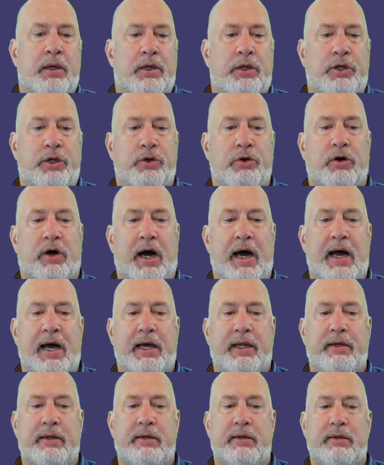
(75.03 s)
New
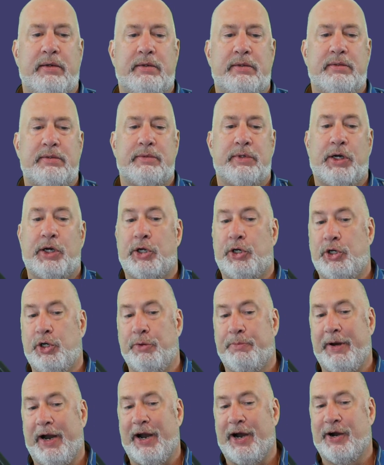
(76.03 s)
line,
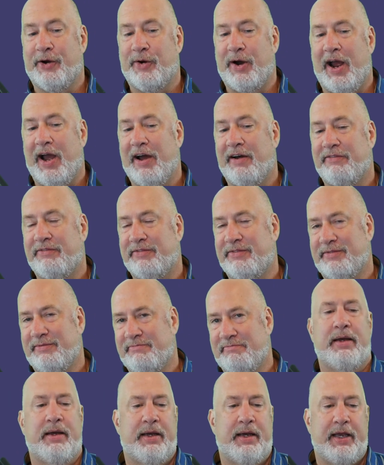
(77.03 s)
new paragraph.
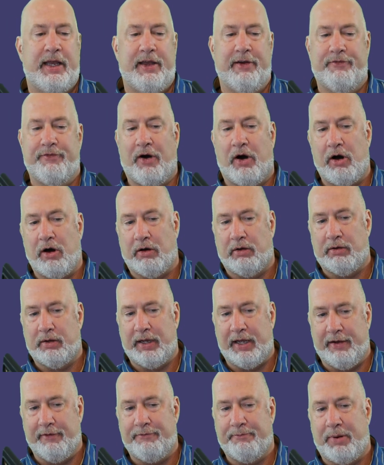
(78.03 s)
If
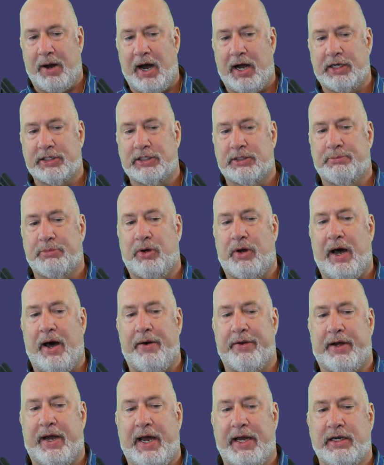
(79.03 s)
all, if possible, I
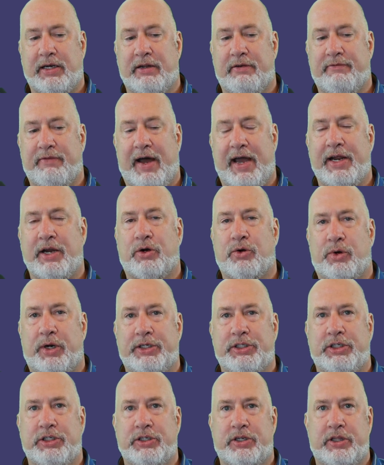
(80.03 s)
would like to invite
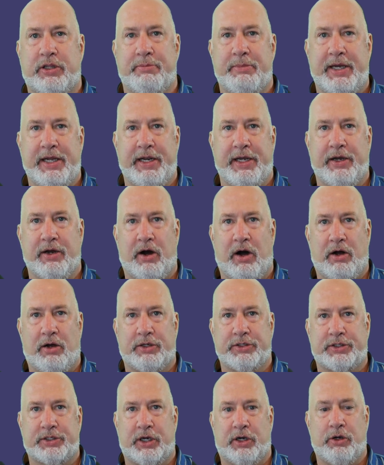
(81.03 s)
Christian to the meeting
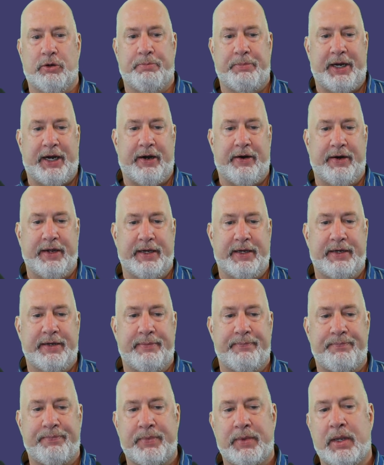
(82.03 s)
also,
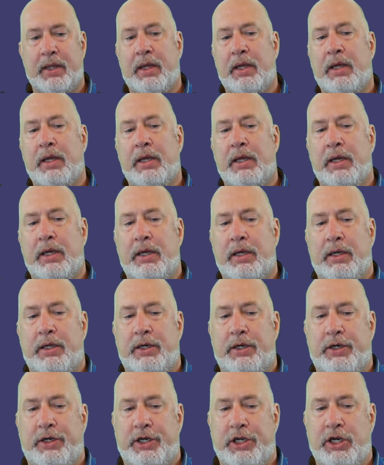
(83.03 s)
period.
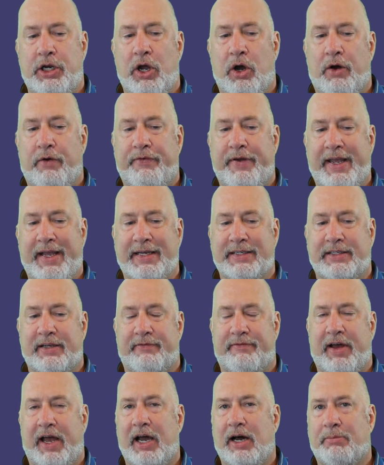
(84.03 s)
Do you know if he is
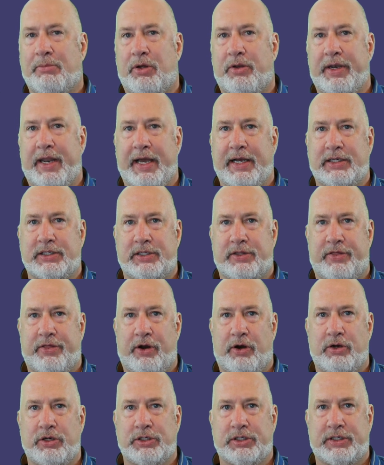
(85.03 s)
available next
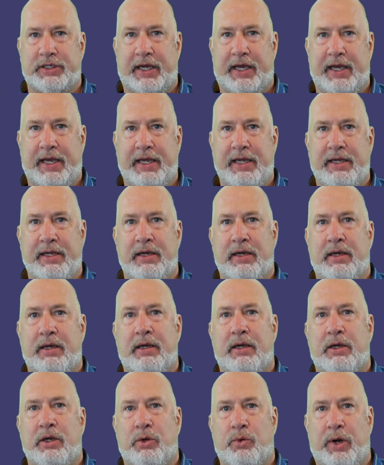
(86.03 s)
Thursday?
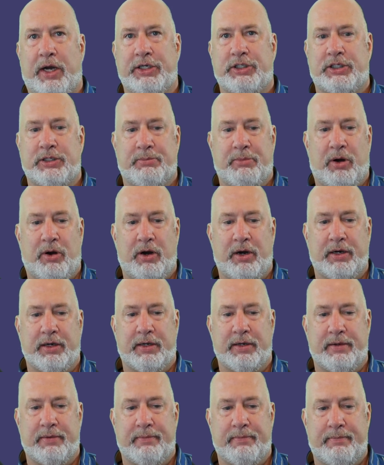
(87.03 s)
Question
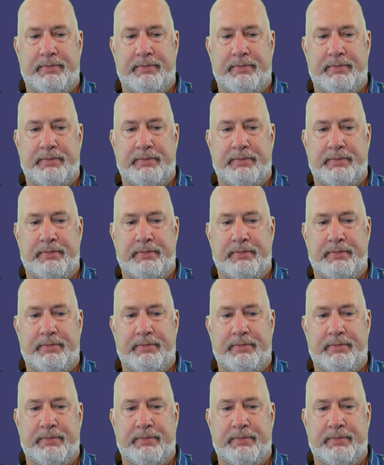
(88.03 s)
mark.